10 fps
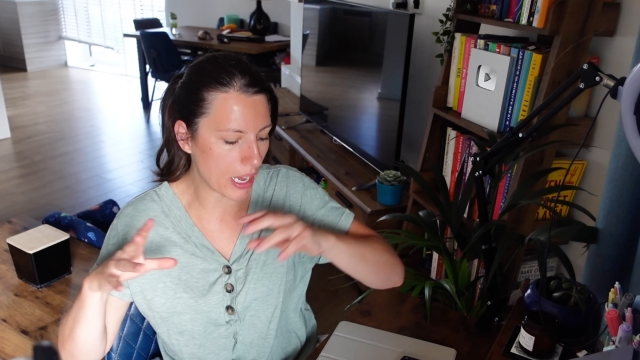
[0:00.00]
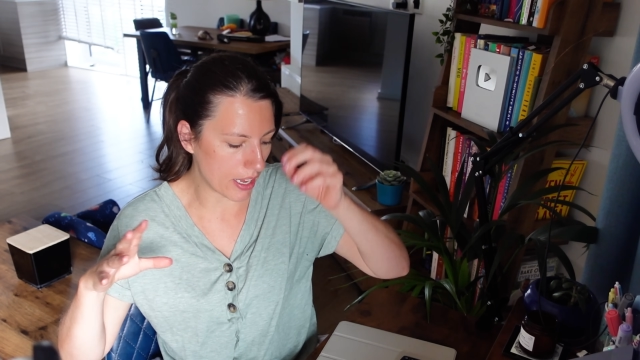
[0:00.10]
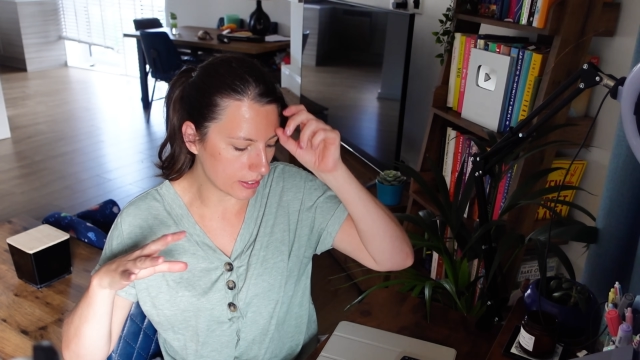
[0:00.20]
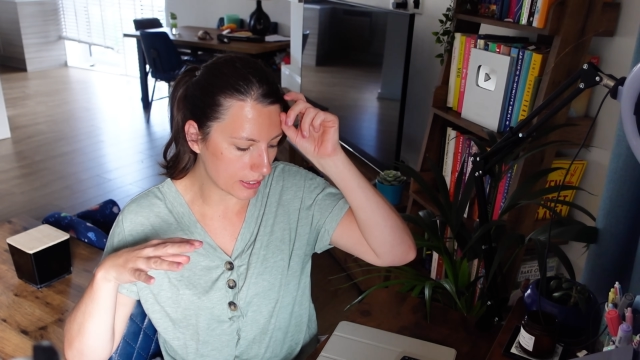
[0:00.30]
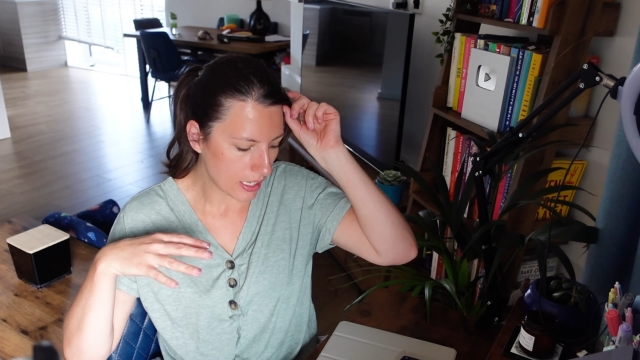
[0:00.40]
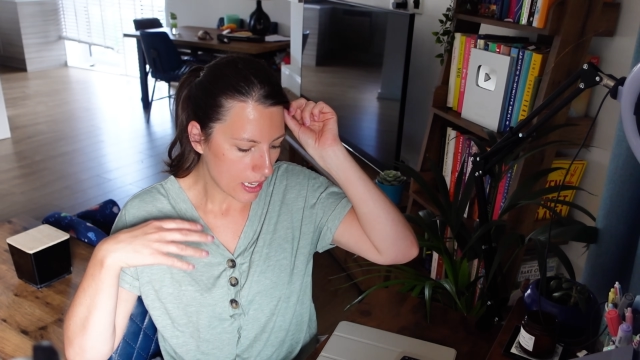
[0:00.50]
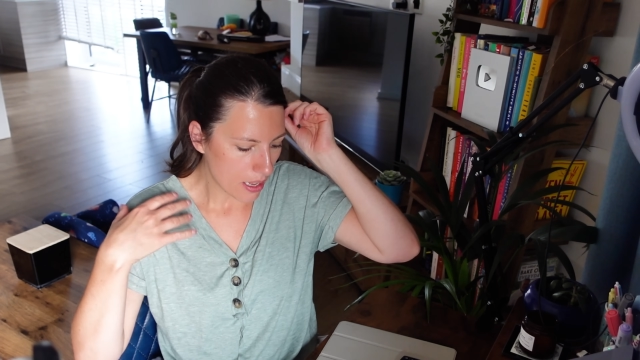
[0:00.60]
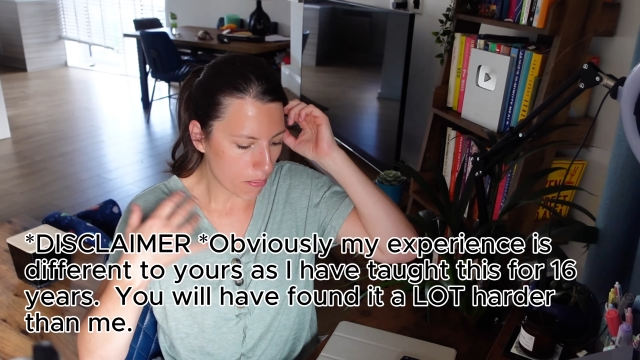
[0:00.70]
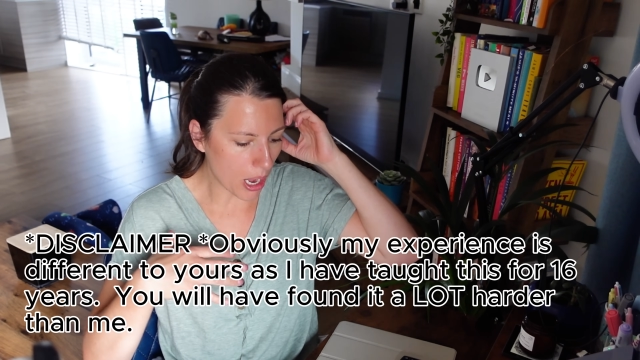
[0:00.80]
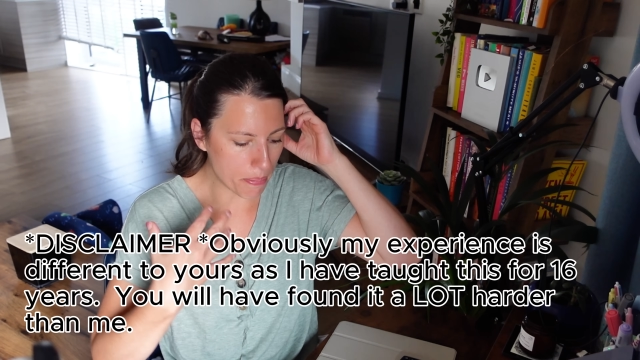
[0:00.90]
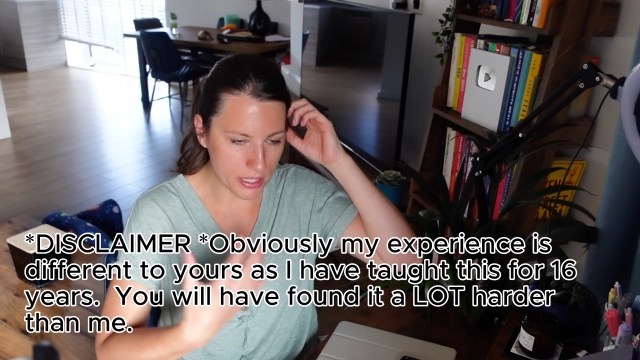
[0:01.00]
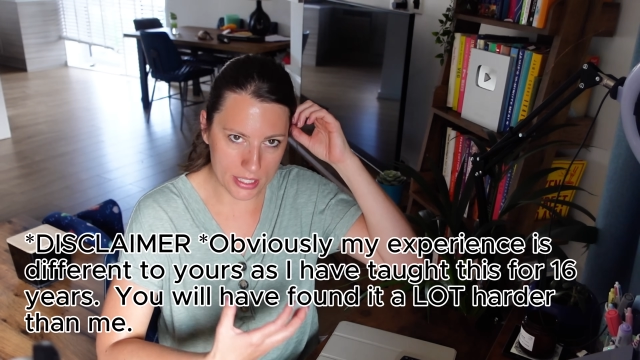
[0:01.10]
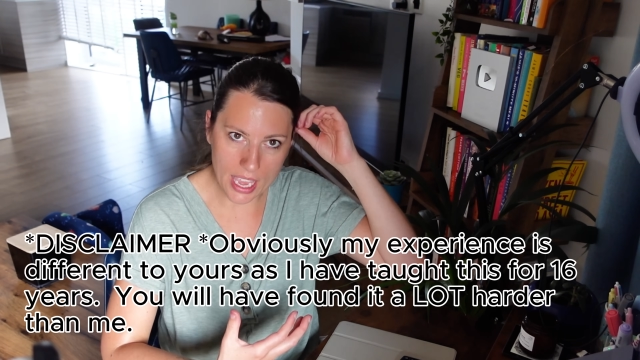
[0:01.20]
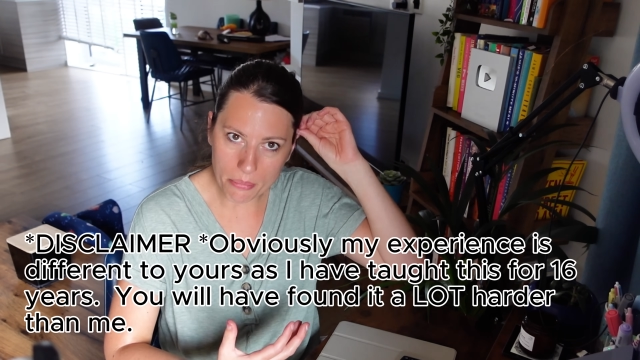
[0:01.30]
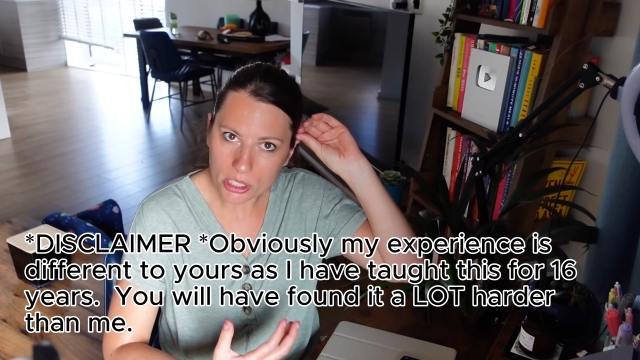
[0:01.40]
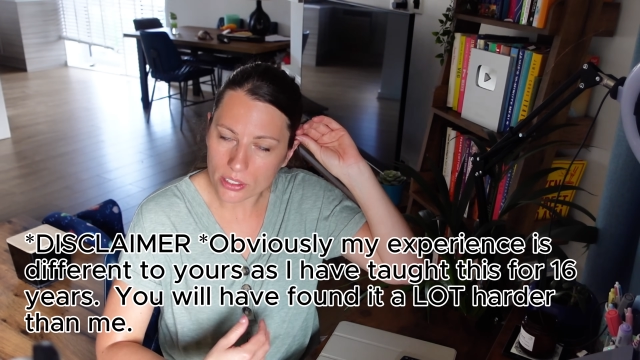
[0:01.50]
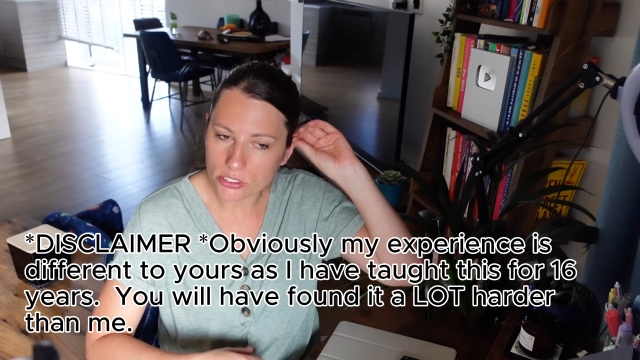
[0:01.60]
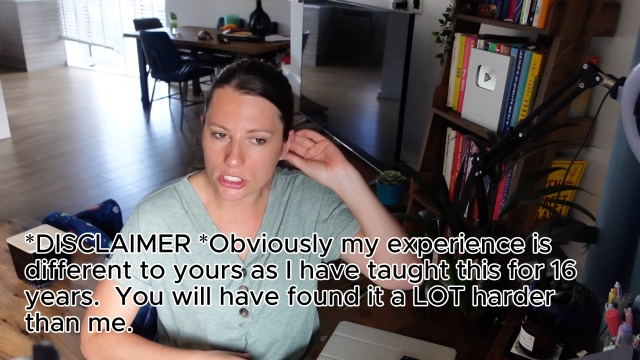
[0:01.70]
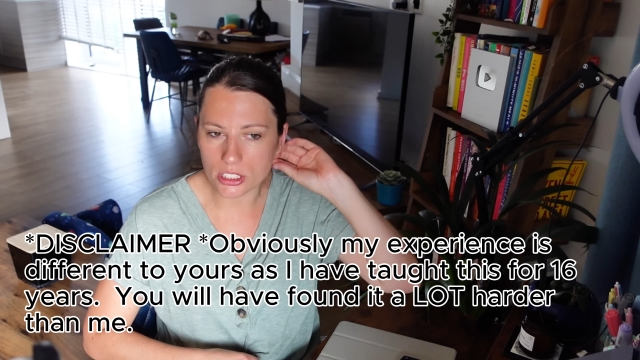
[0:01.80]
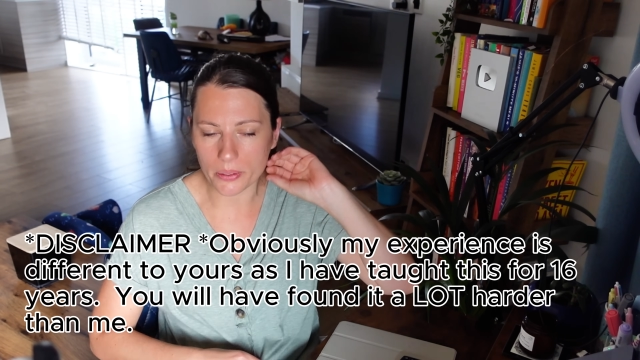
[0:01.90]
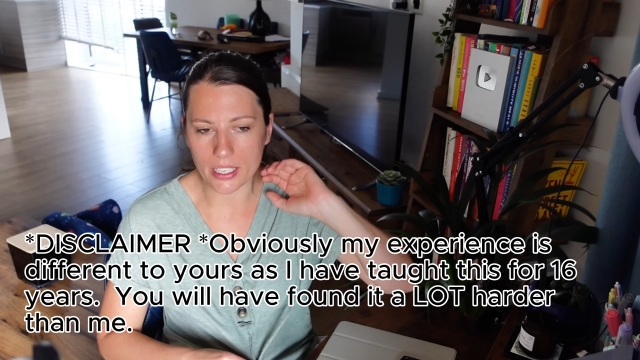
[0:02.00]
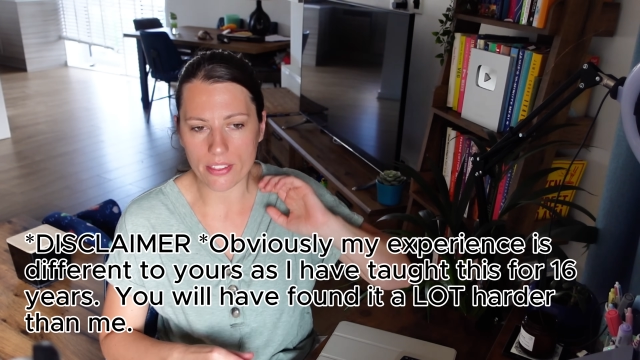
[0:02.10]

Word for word: But my perception of just doing